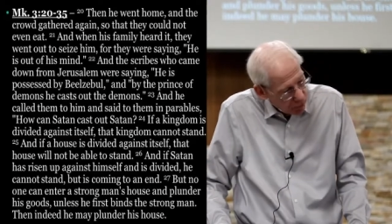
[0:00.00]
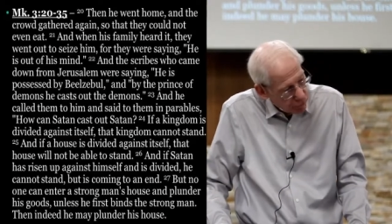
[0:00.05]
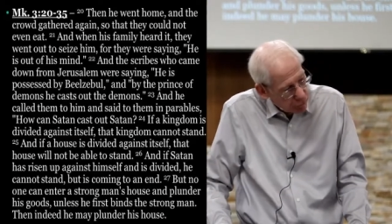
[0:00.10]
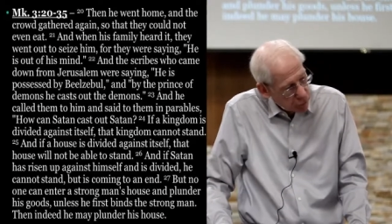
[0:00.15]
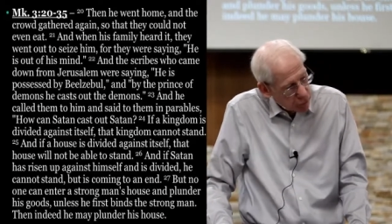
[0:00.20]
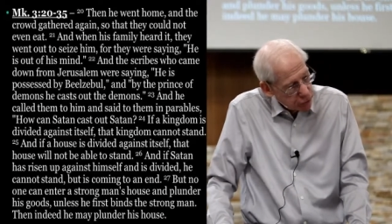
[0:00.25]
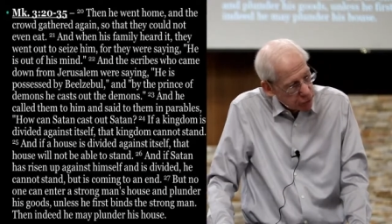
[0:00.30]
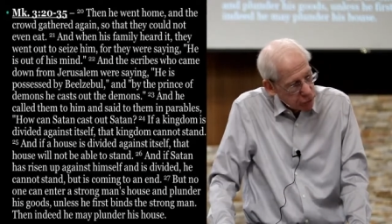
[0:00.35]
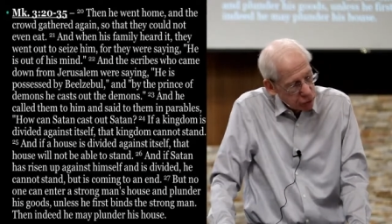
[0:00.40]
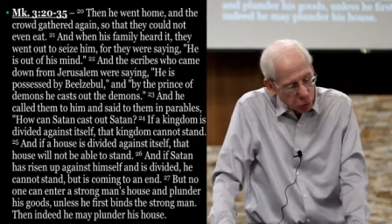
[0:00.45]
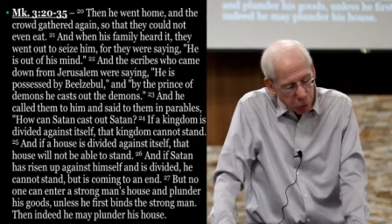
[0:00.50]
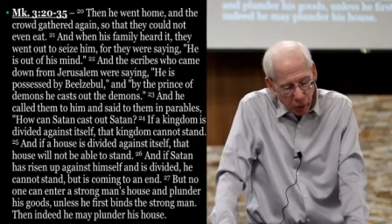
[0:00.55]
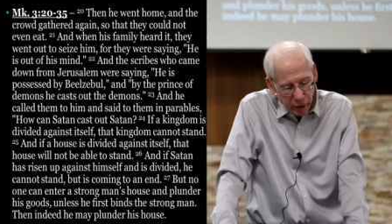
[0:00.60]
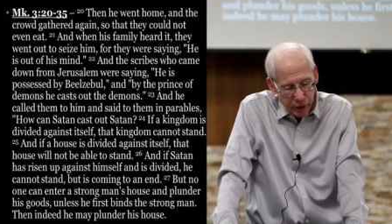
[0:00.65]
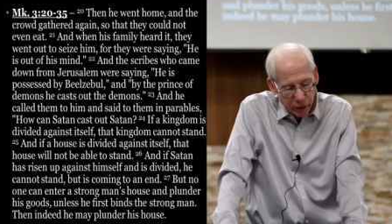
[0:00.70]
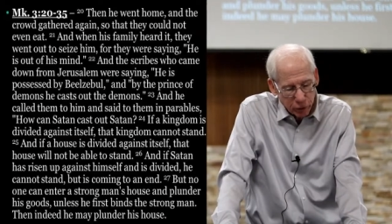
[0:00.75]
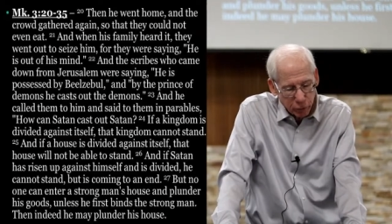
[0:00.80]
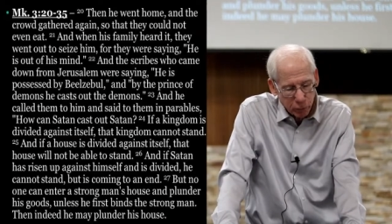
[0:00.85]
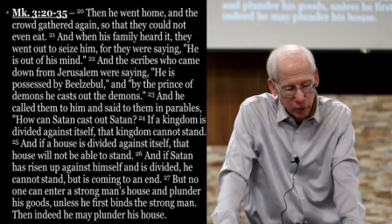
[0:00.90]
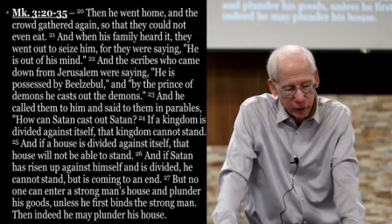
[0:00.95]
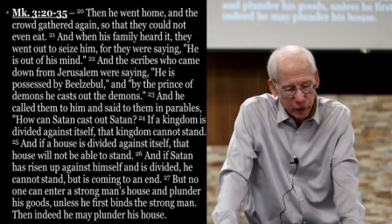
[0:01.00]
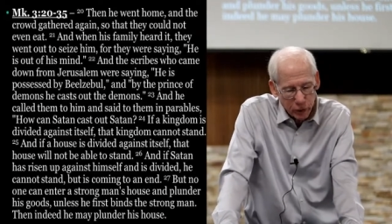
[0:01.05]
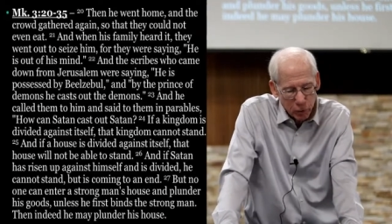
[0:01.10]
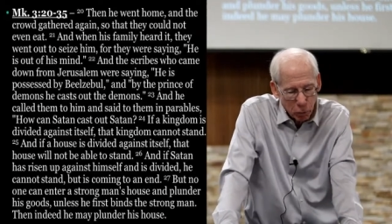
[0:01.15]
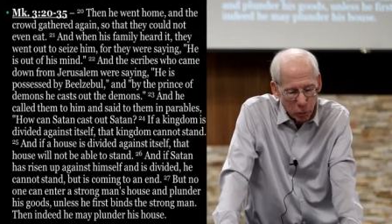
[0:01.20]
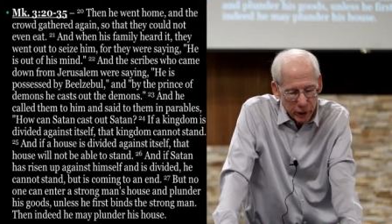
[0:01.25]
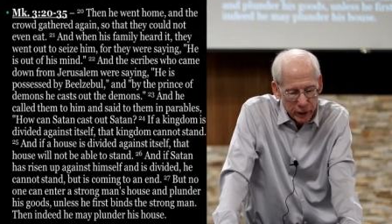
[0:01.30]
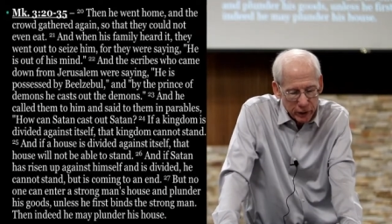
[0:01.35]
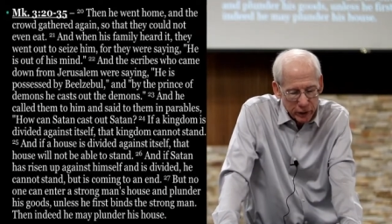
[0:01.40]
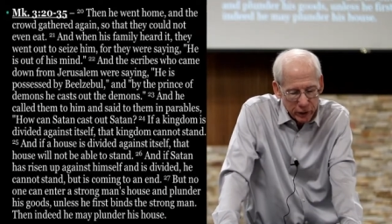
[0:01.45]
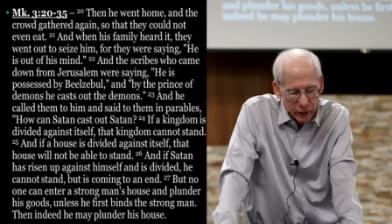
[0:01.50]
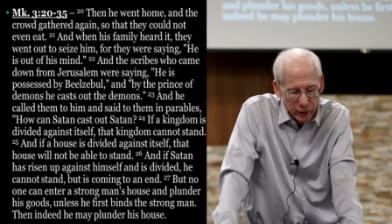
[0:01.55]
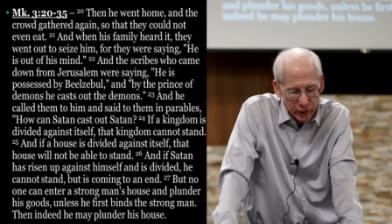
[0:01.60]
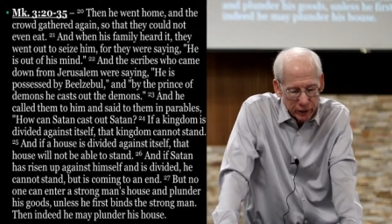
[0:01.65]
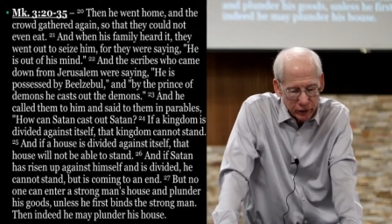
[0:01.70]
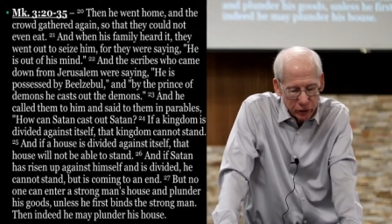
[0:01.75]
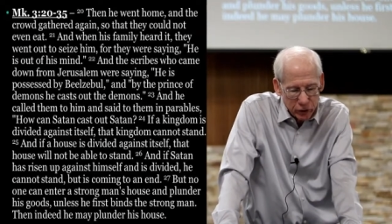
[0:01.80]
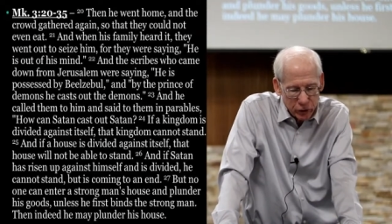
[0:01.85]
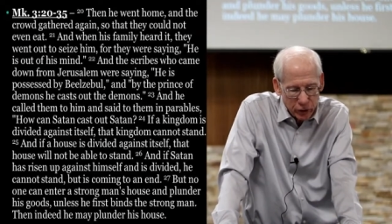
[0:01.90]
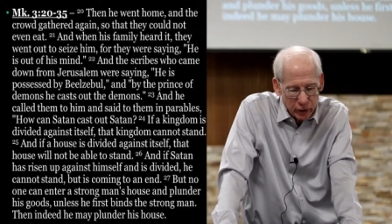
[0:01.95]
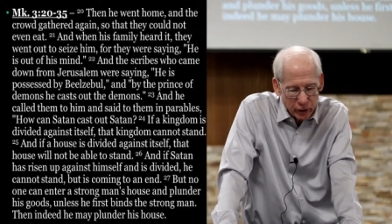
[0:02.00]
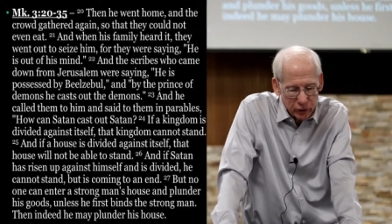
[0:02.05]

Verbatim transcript: In verses 23 to 26,